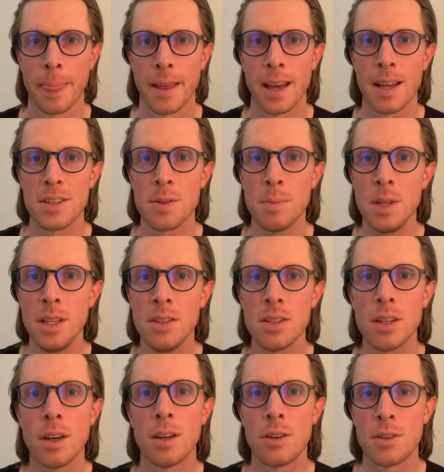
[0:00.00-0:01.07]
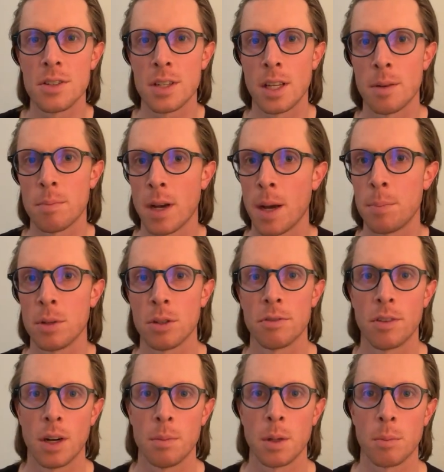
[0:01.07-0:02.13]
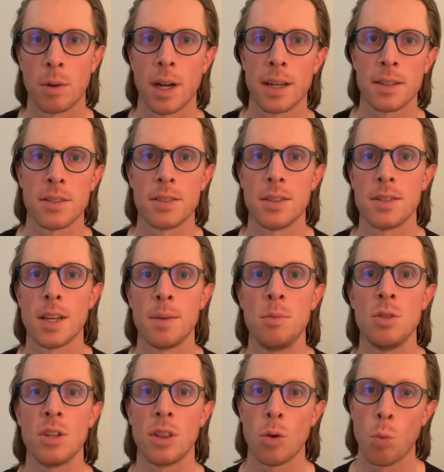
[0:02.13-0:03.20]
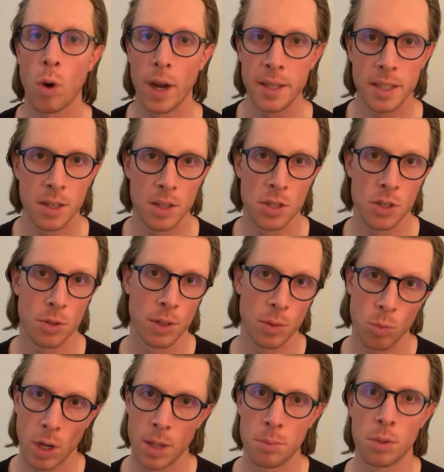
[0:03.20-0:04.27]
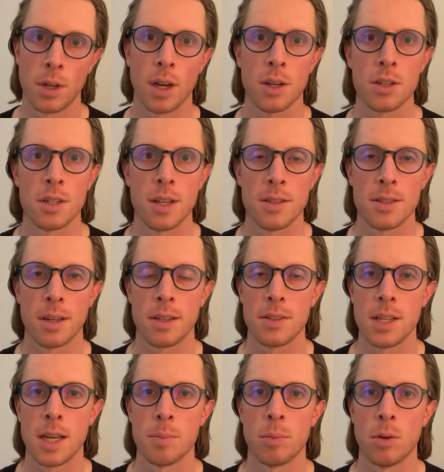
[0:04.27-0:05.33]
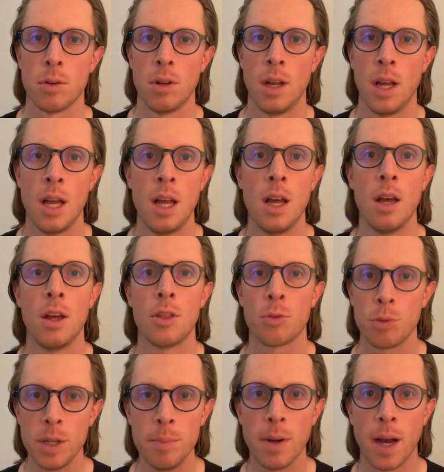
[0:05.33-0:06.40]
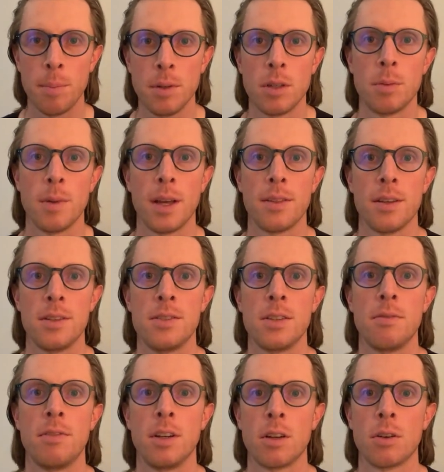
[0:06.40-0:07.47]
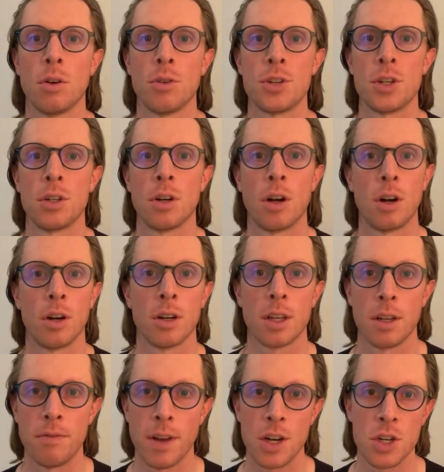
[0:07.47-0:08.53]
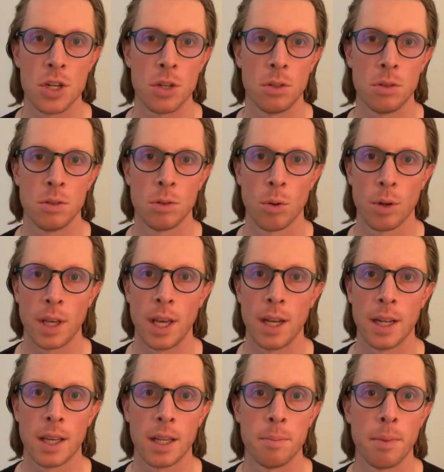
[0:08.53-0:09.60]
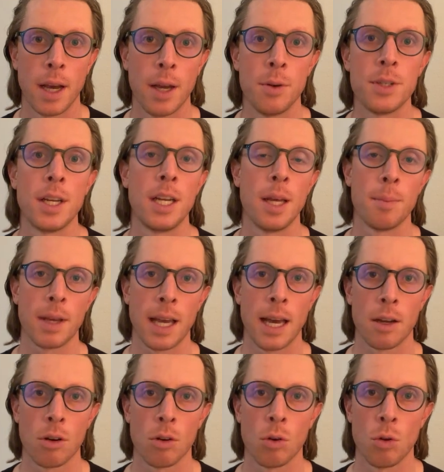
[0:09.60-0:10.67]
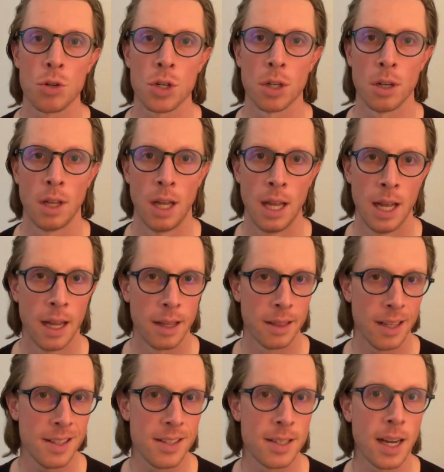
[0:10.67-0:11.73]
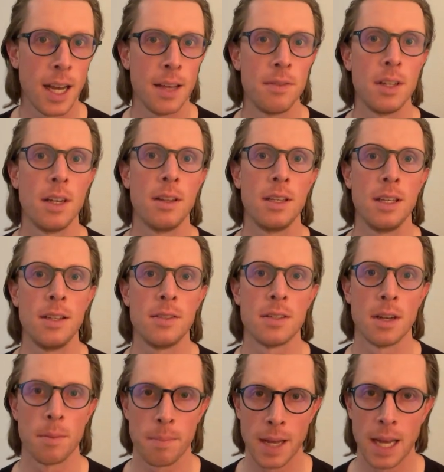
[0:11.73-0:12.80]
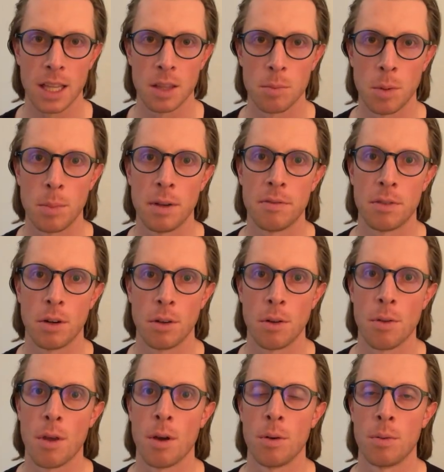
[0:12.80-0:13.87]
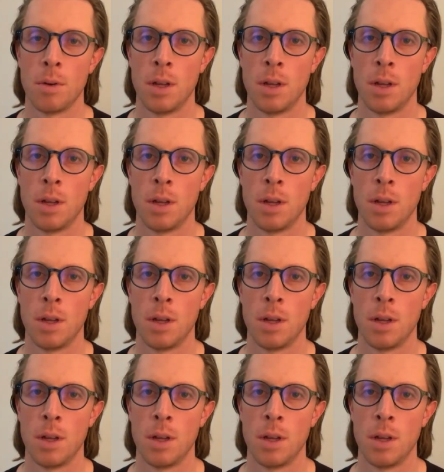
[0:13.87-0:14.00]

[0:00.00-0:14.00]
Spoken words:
As a means to understand popular farming practices, I'm using the wine industry and wine production as an example. Three popular methods in viticulture are conventional, organic, and biodynamic agriculture. Let's dive into these and unpack them a bit further though.